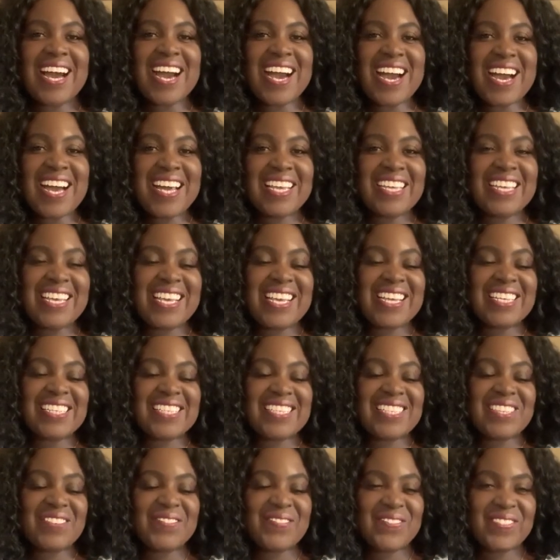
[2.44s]
Hi,
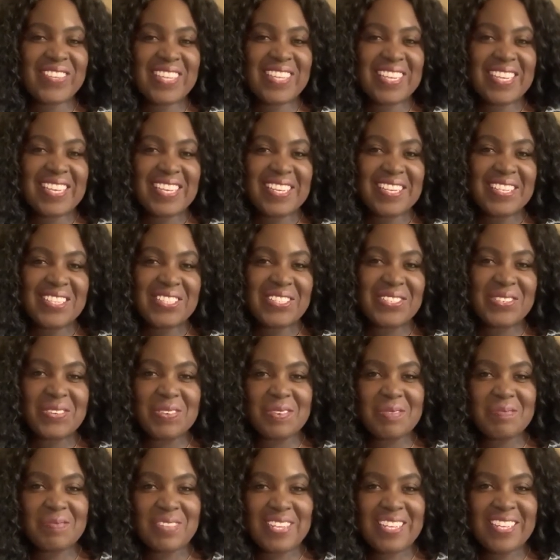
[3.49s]
it's Sophia
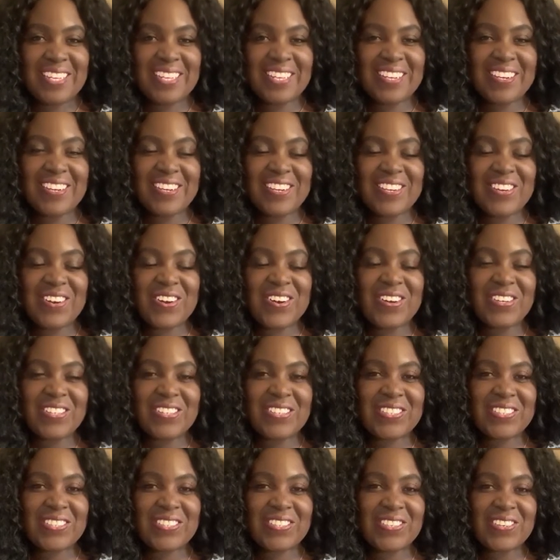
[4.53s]
Adom here,
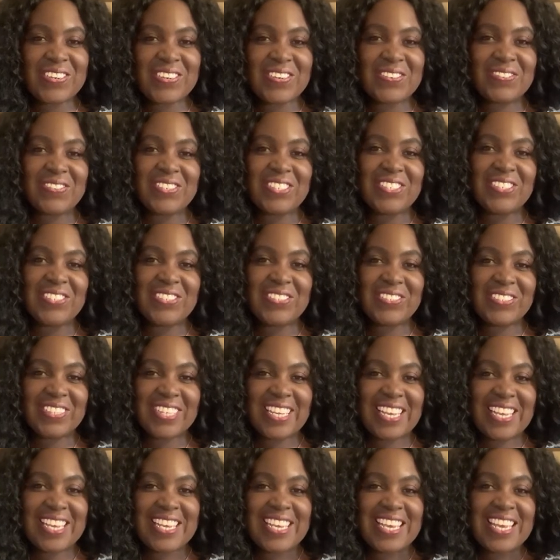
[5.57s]
host of
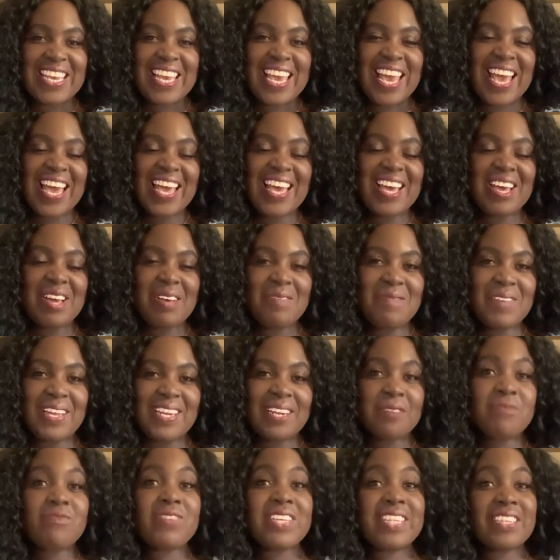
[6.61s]
Nonny, and
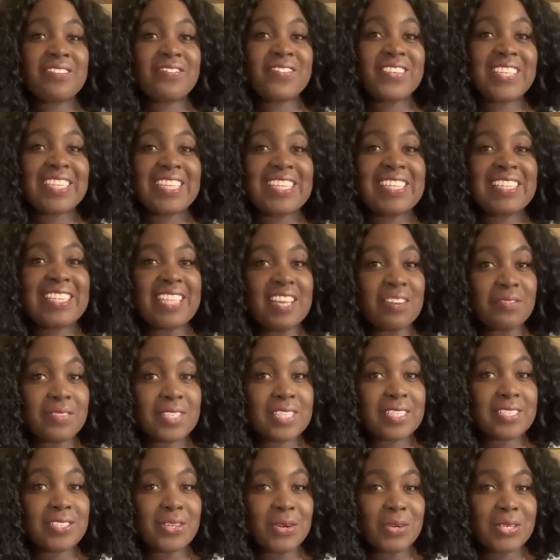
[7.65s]
I'm really, really
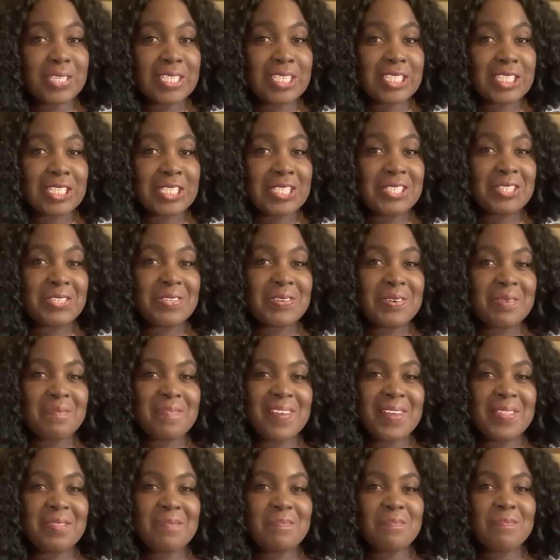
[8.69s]
loving talking to you
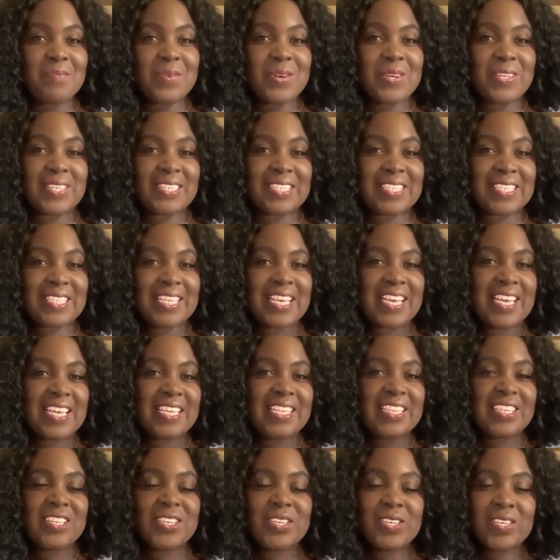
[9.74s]
about the books
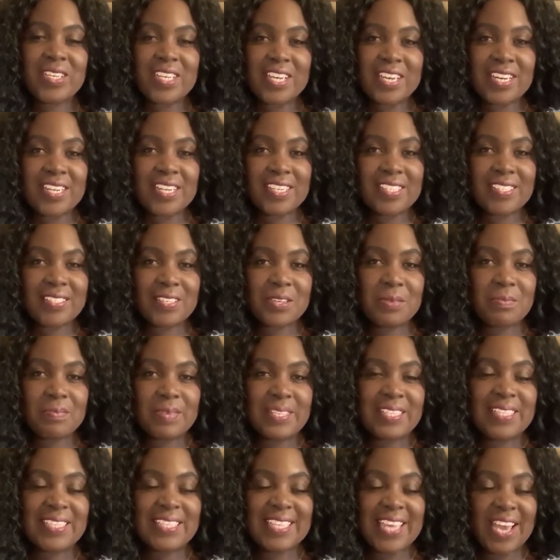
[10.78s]
that you guys could
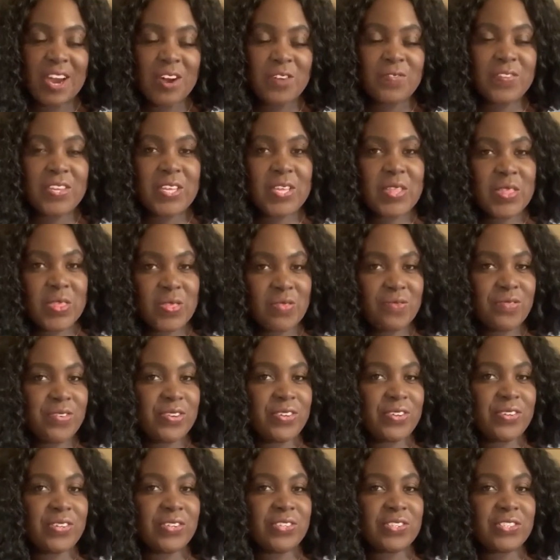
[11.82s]
be delving
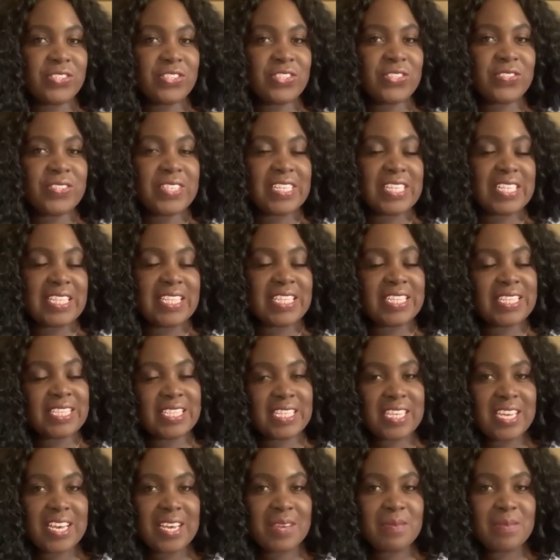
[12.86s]
through during this
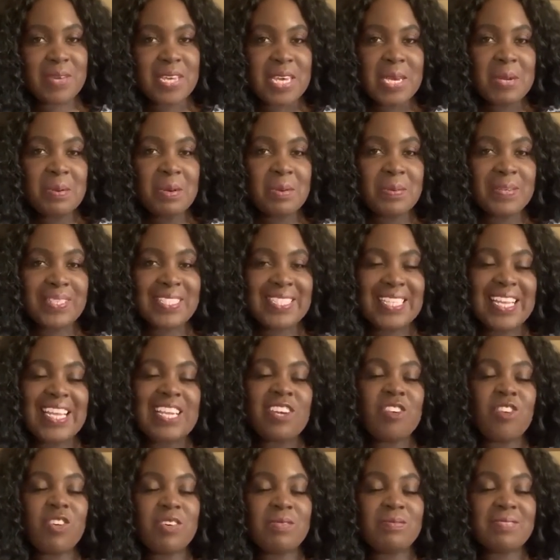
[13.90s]
time where we're staying
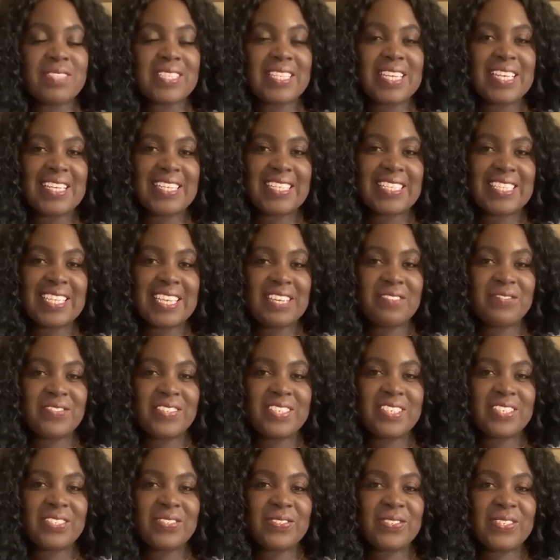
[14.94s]
home, staying safe and
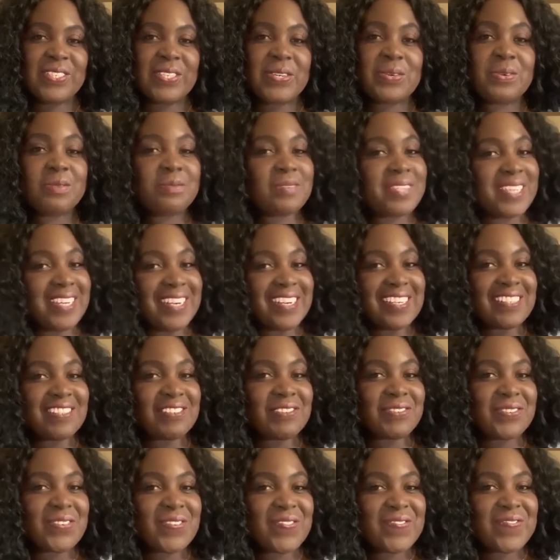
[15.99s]
indoors. I hope you guys are
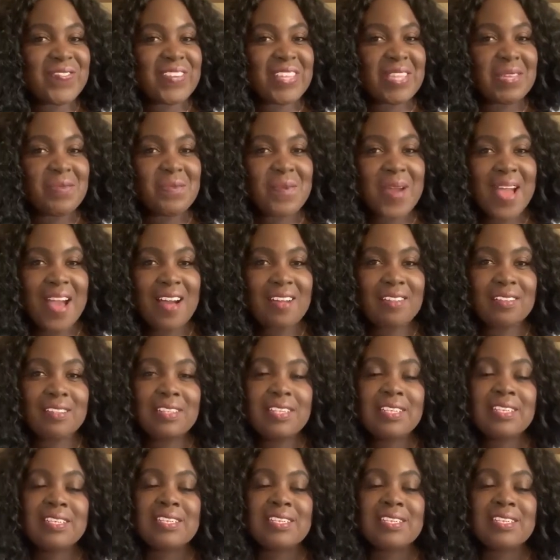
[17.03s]
all really well.